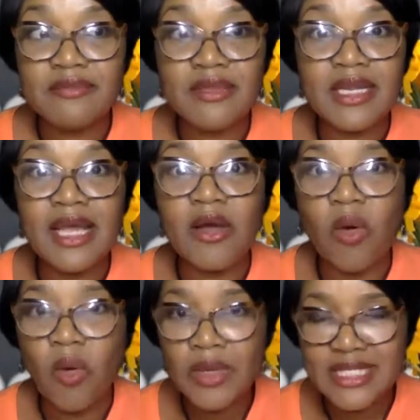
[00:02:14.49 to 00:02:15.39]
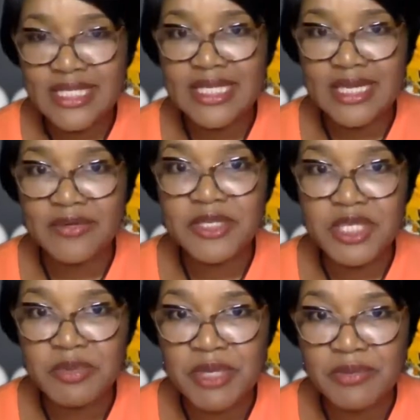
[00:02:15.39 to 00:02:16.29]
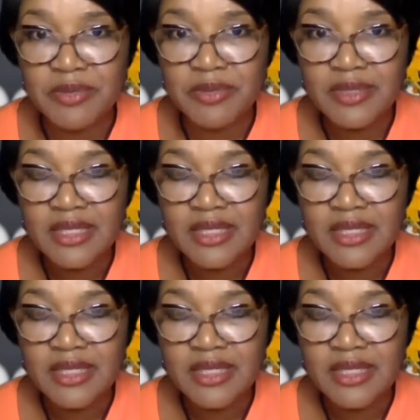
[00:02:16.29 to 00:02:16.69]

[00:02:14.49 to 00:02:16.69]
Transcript: And I always encourage people,